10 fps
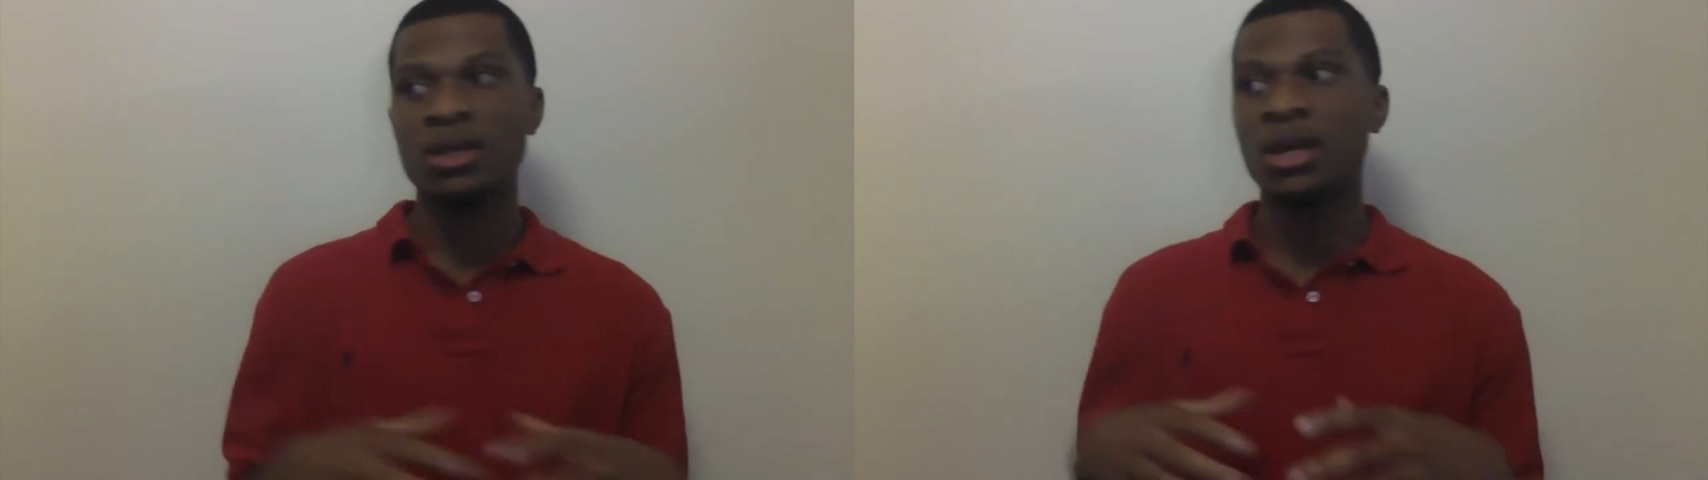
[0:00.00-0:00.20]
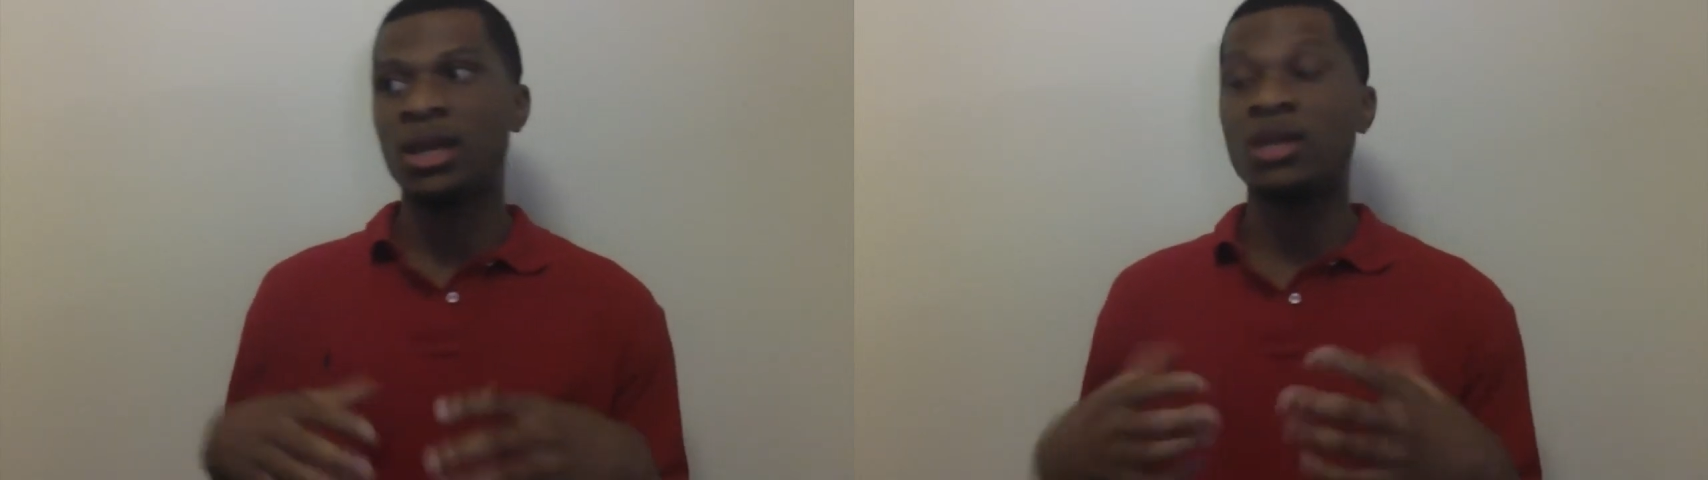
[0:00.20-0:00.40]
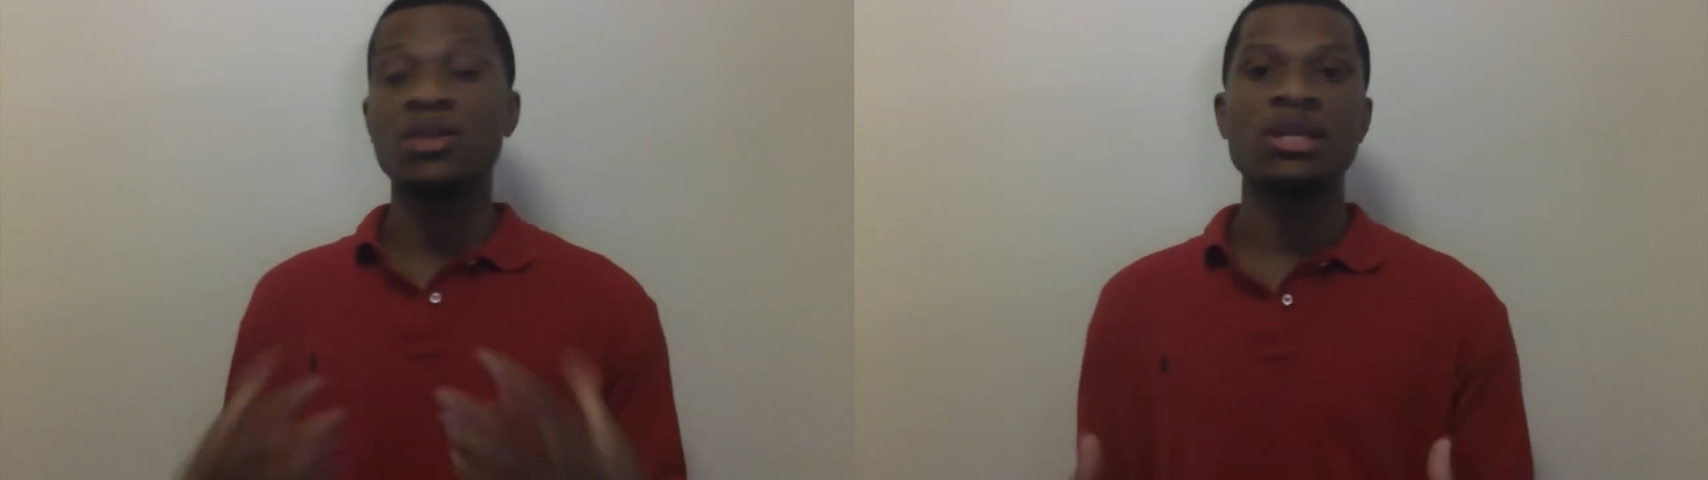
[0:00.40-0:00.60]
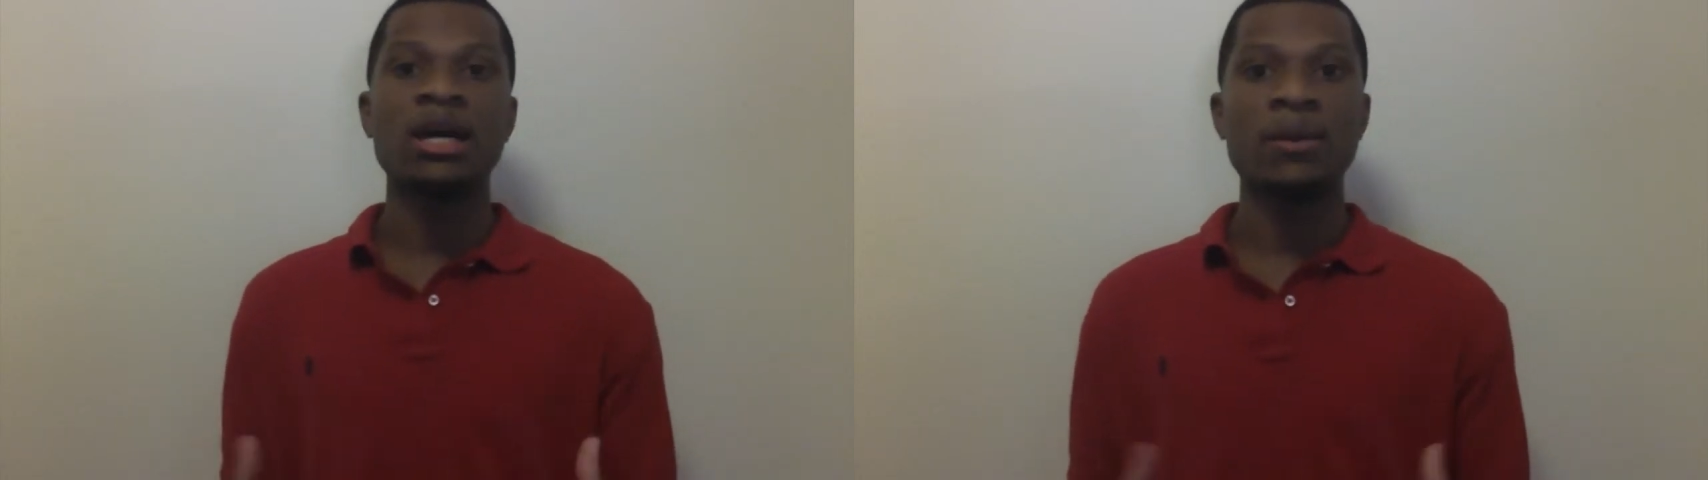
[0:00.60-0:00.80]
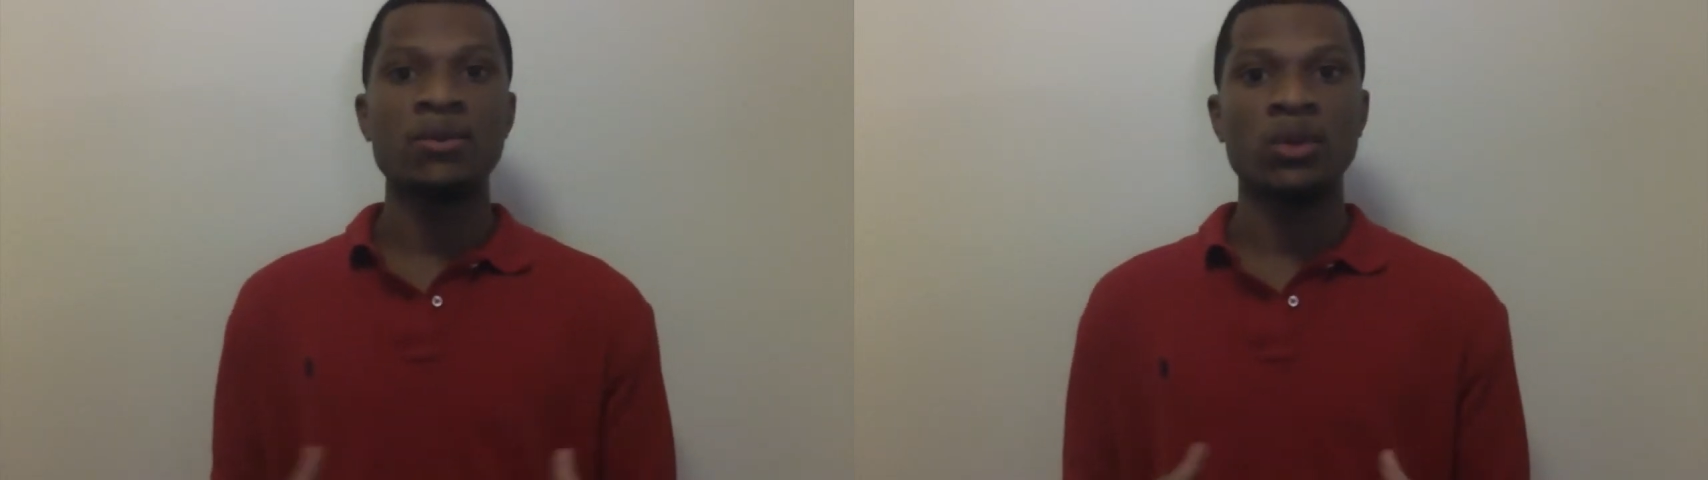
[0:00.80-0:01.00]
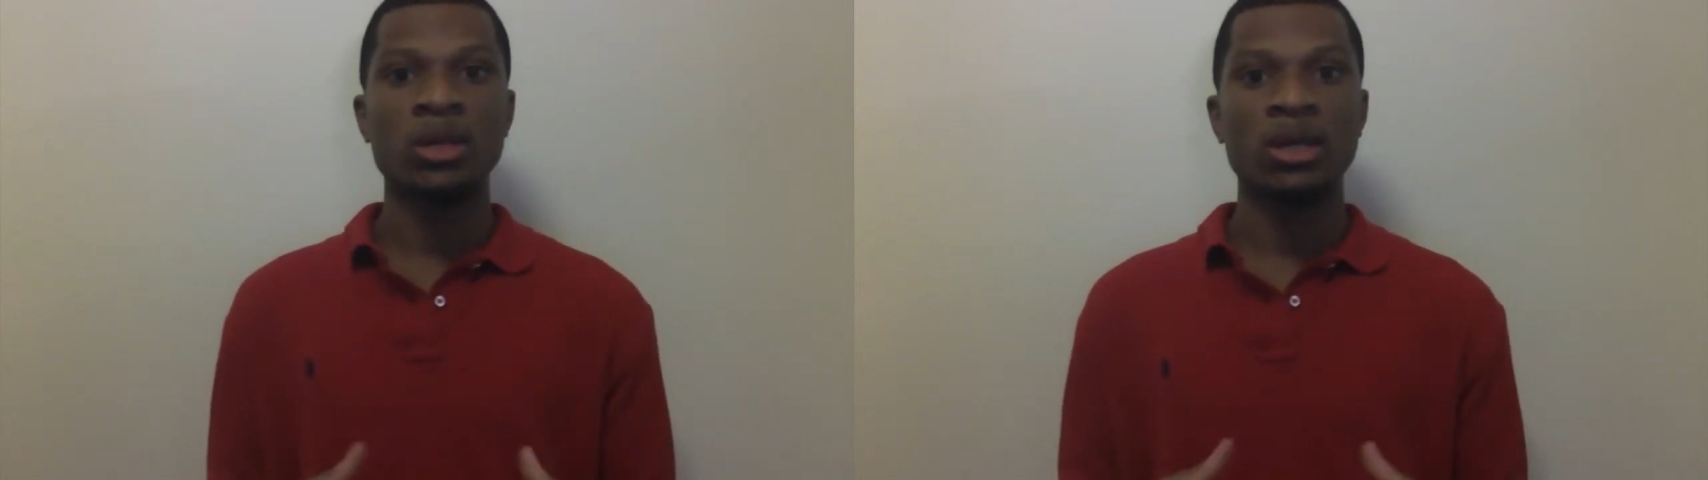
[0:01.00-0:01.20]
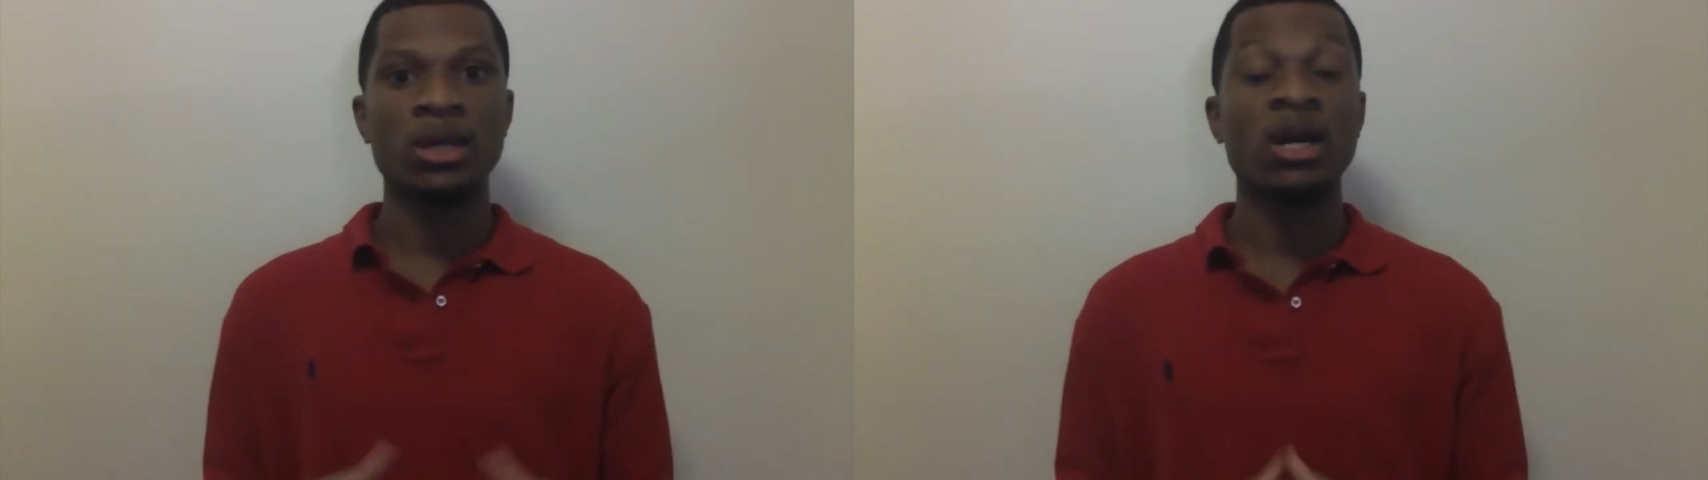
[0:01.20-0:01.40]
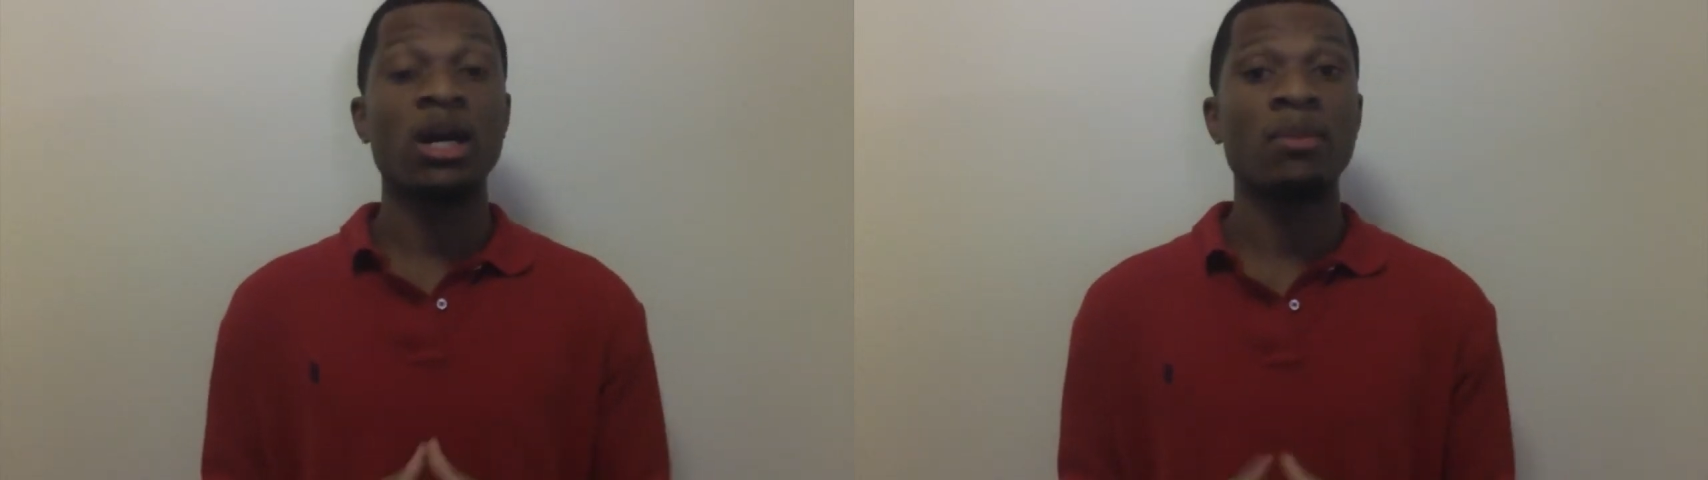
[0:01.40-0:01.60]
And other times we get
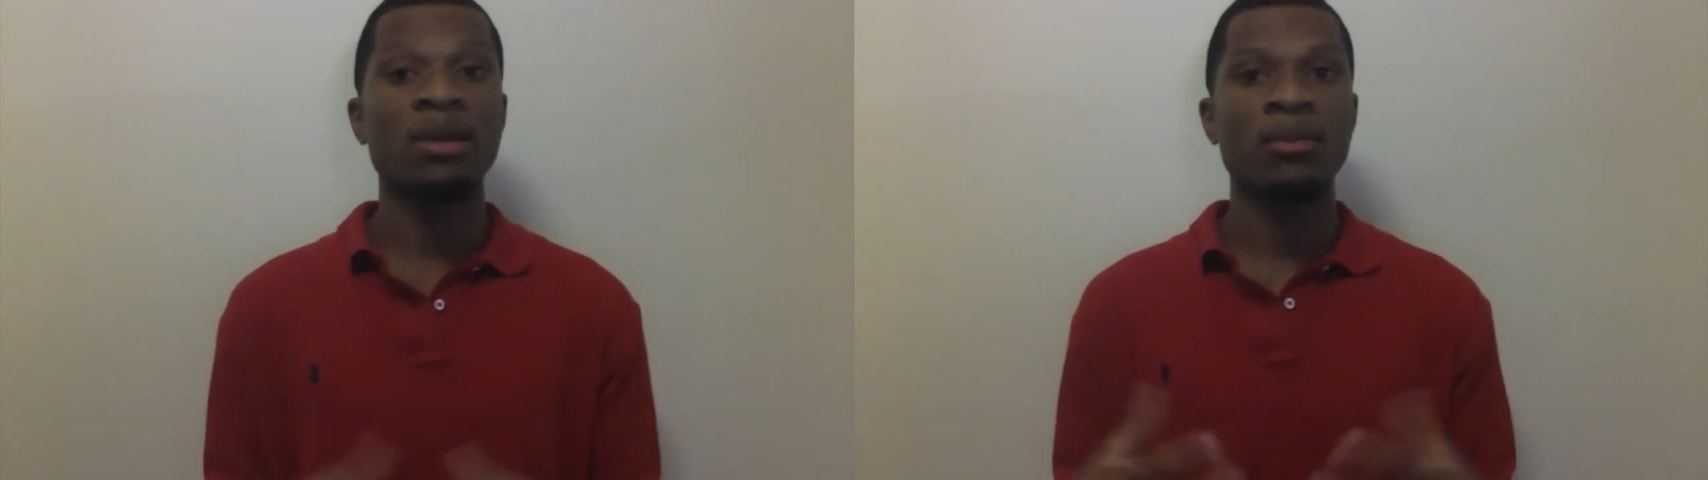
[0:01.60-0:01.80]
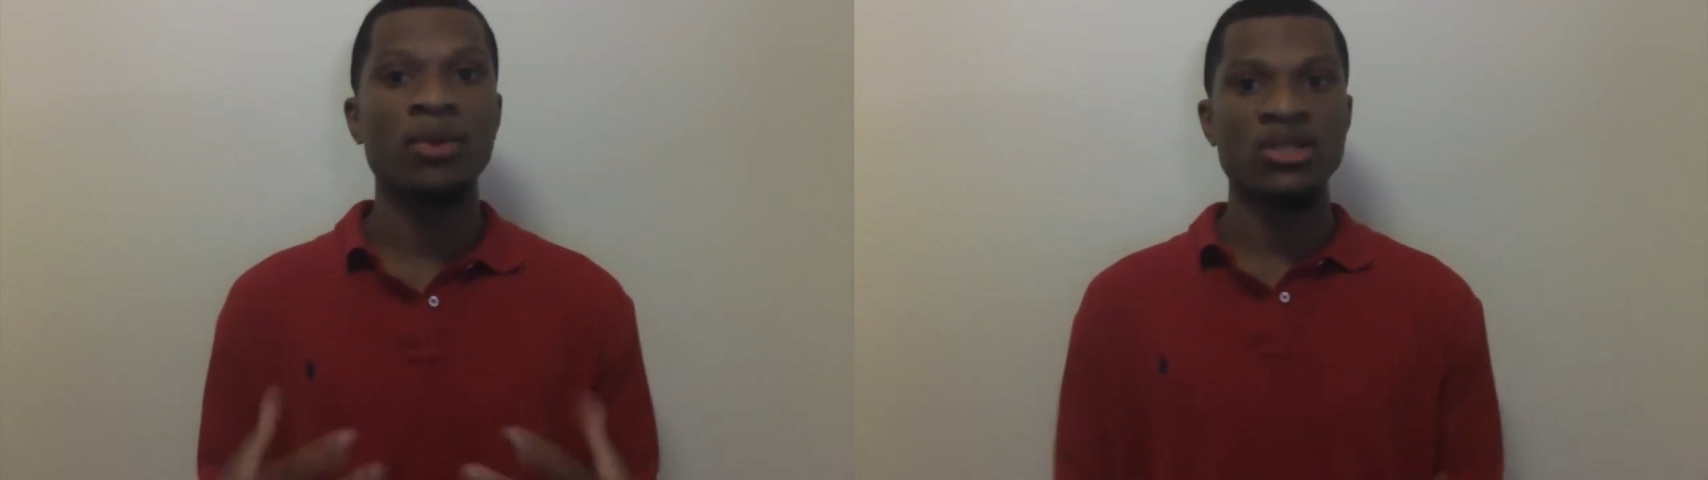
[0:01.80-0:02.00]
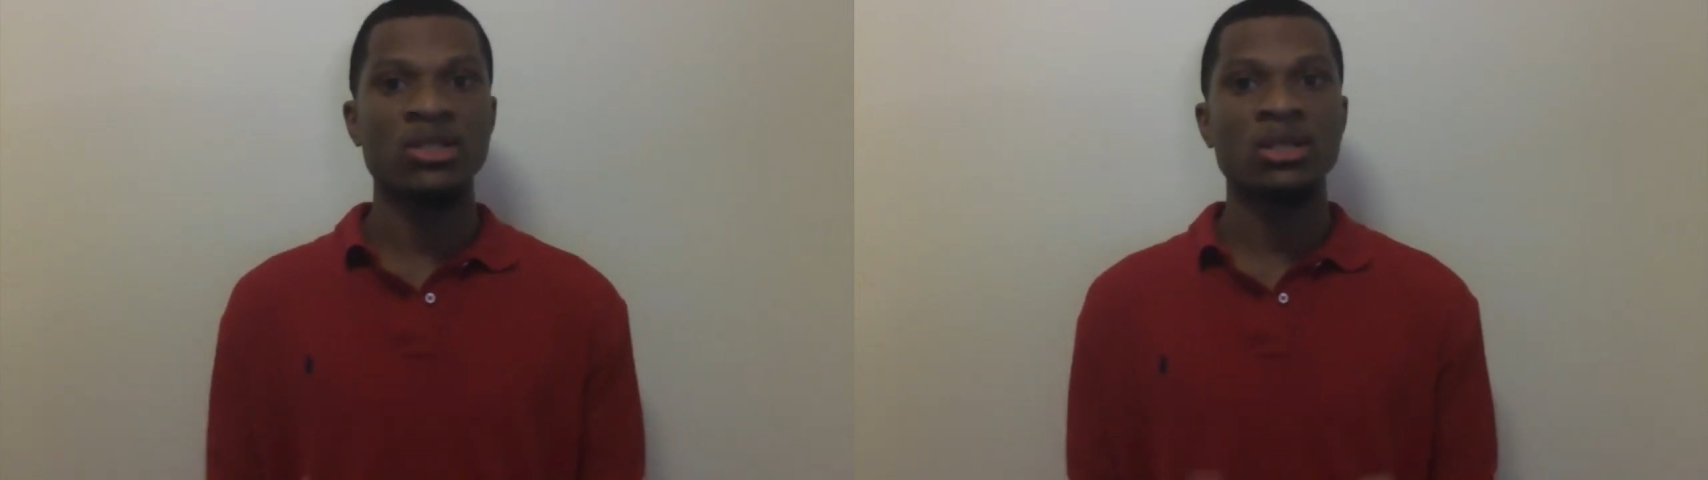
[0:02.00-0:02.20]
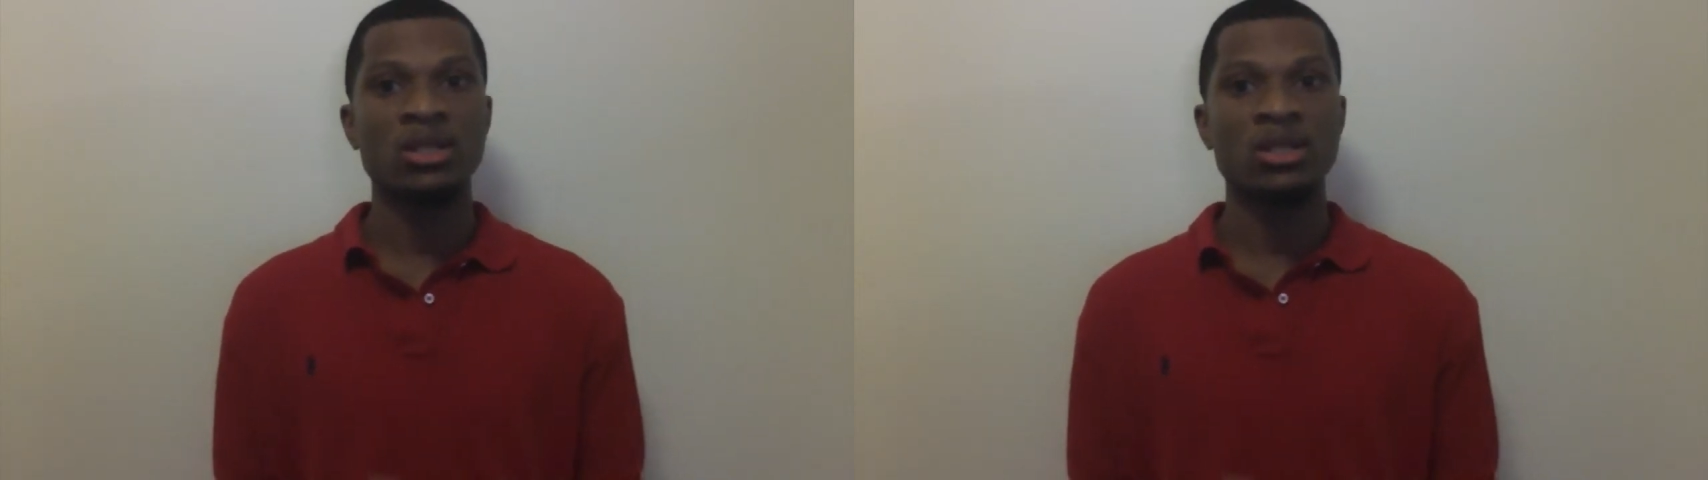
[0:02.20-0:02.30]
caught up in our present,